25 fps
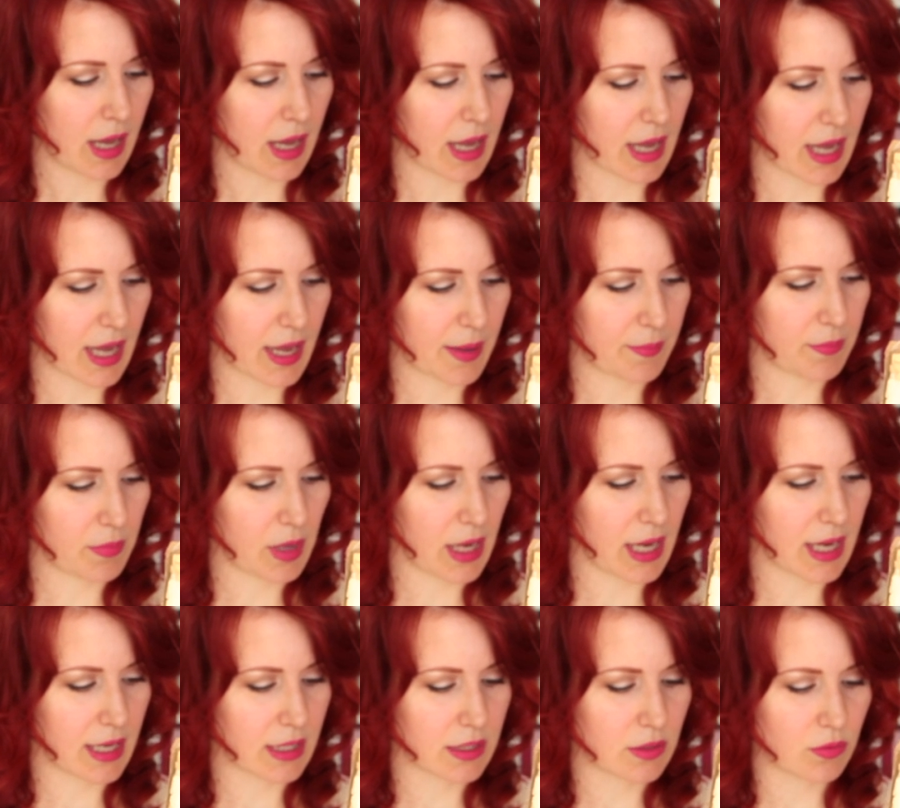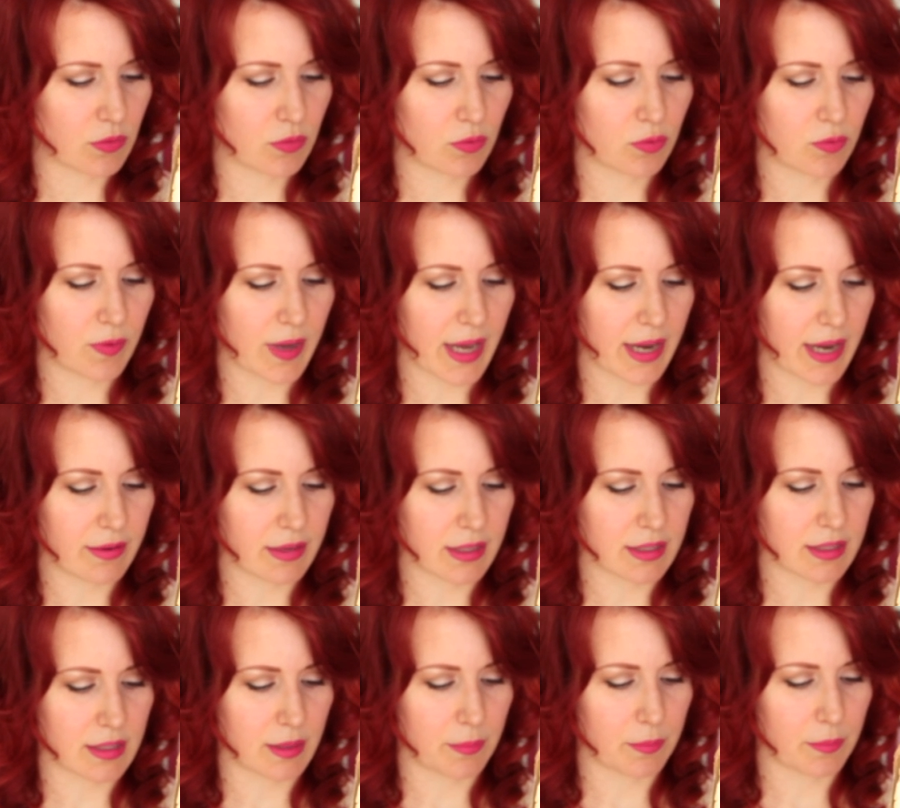It's
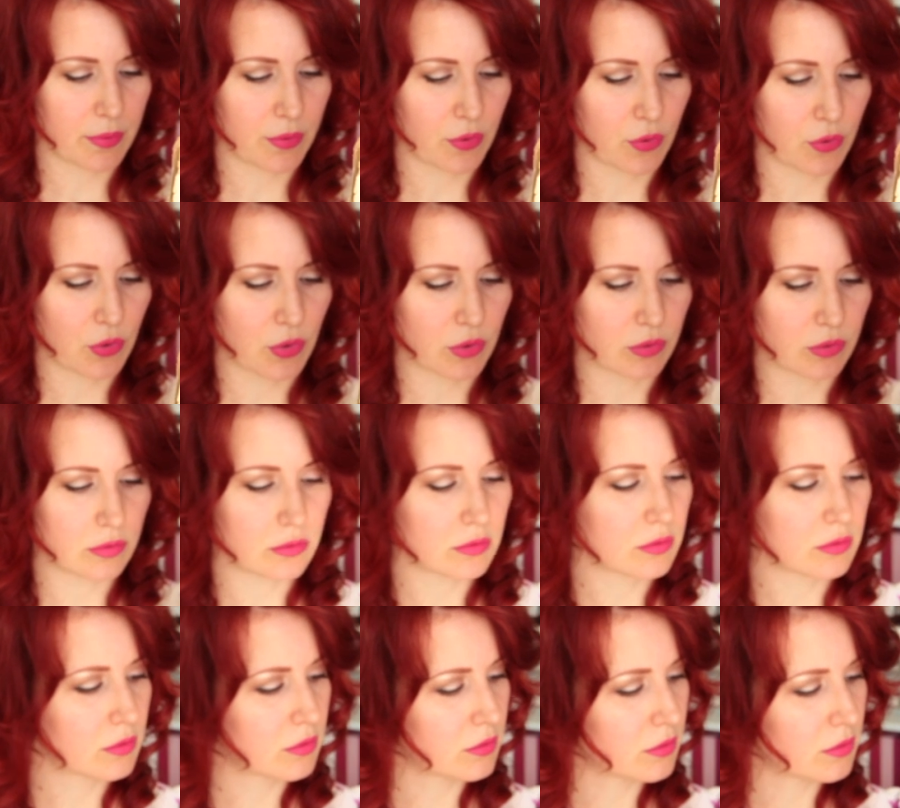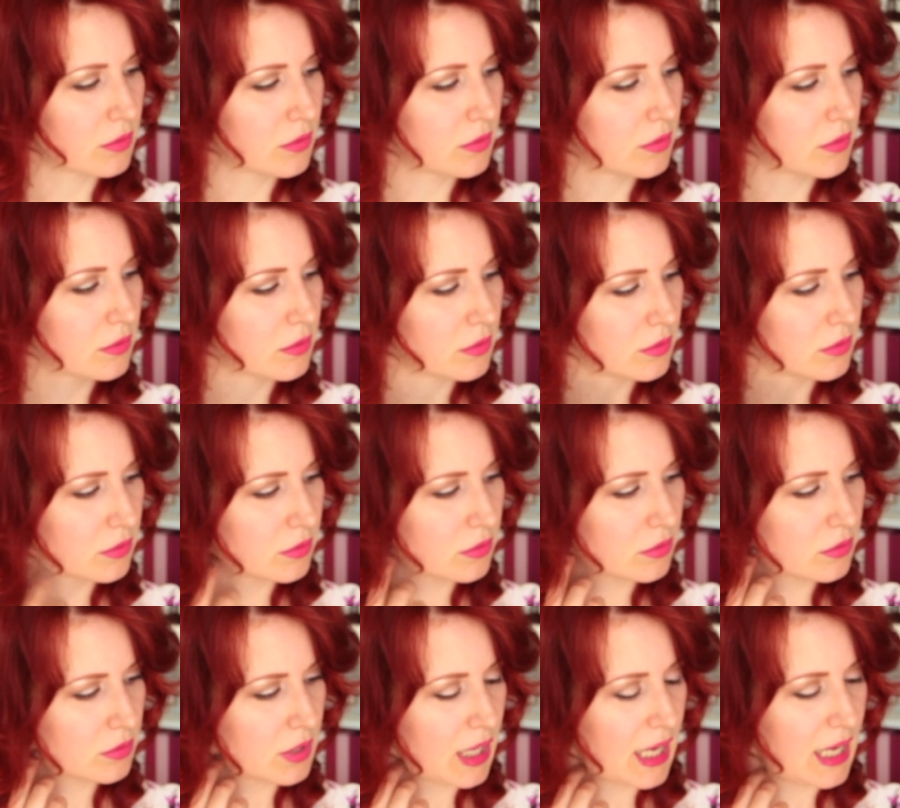very simple.
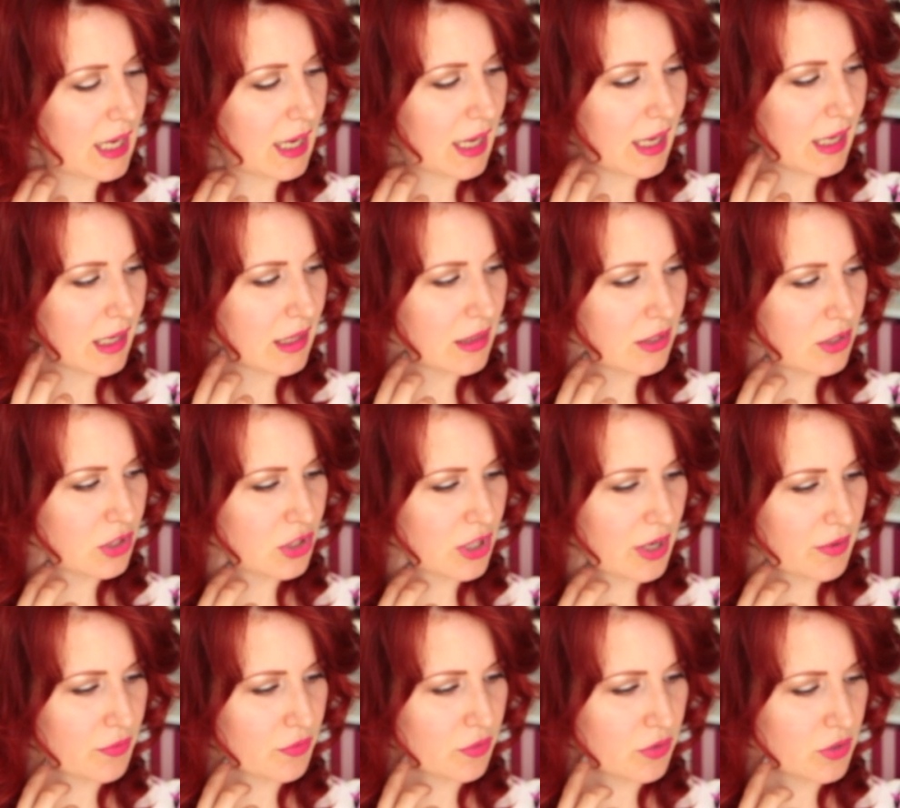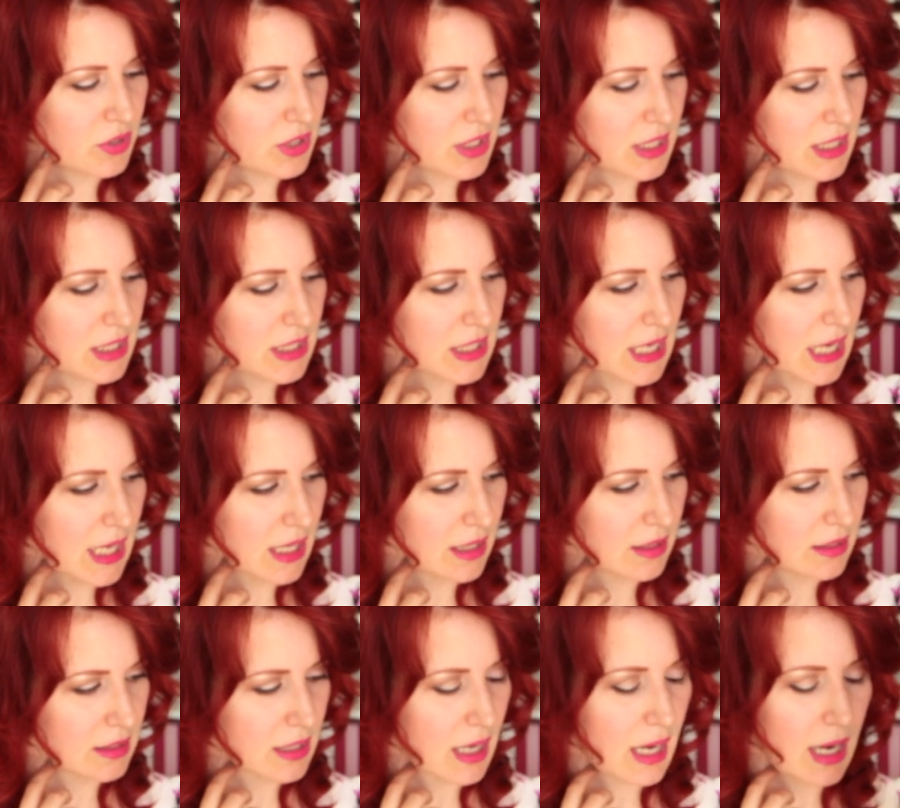I like the chevron
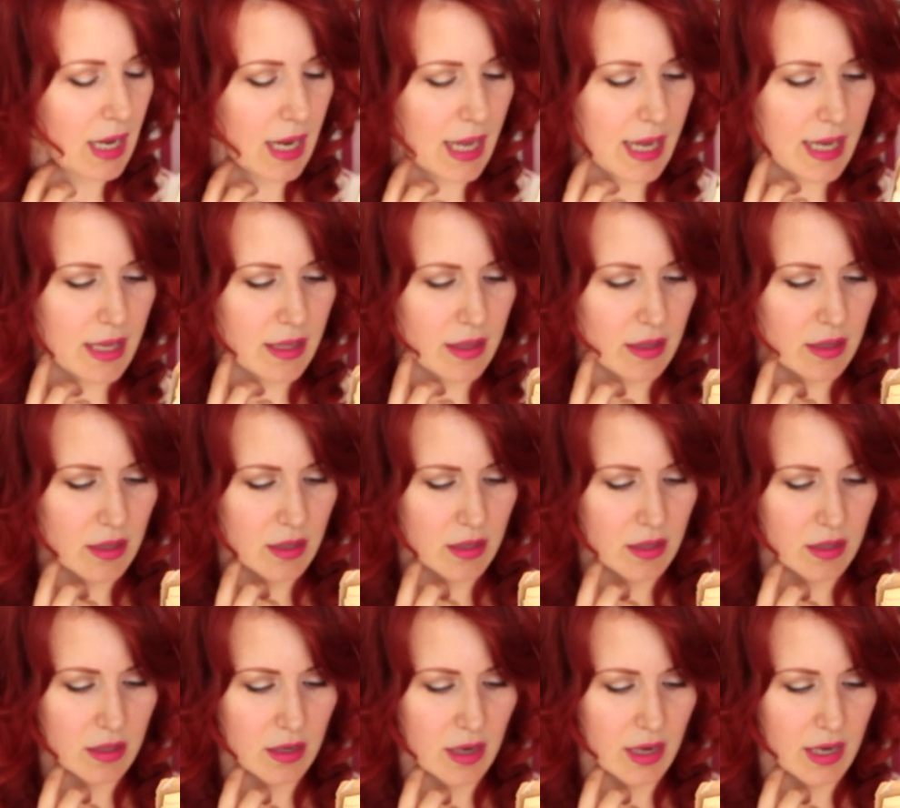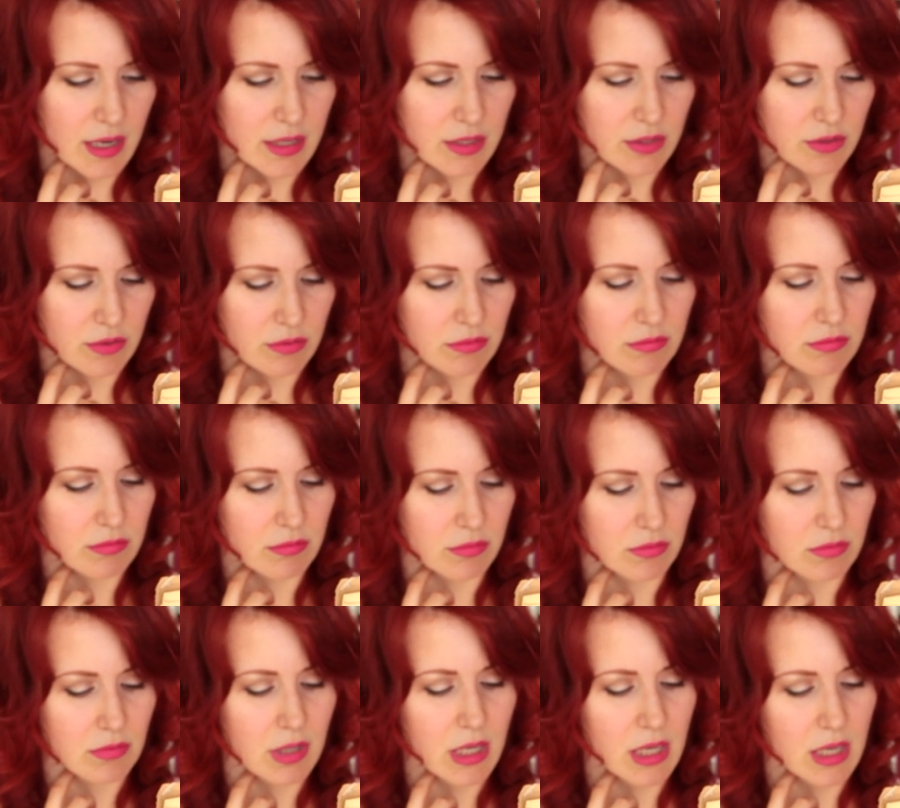details.
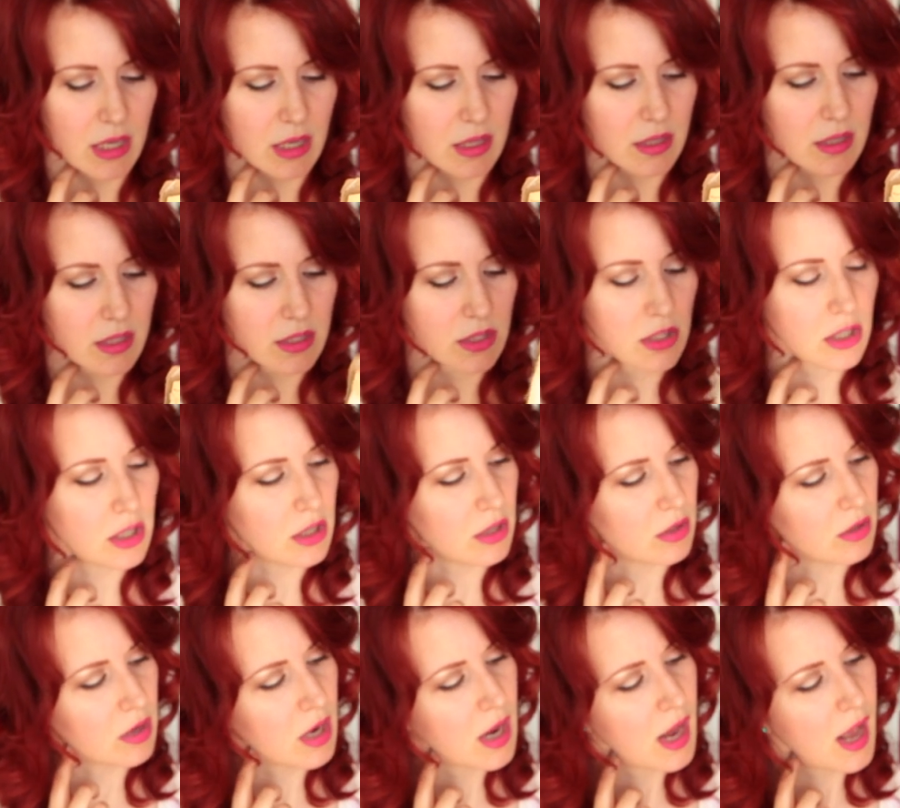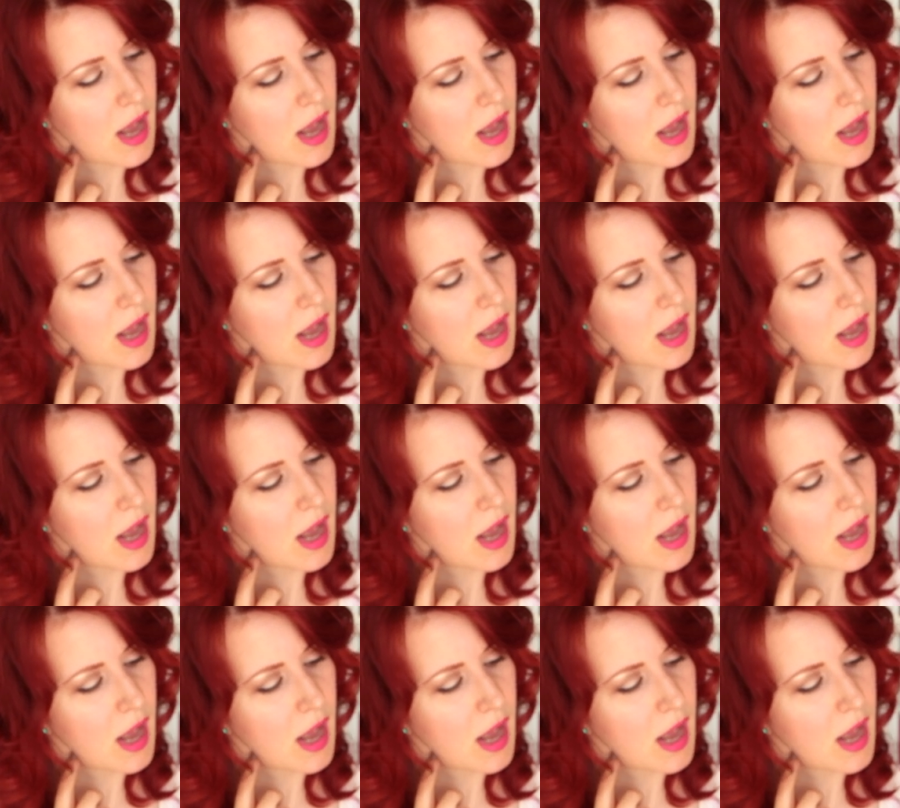That's cute.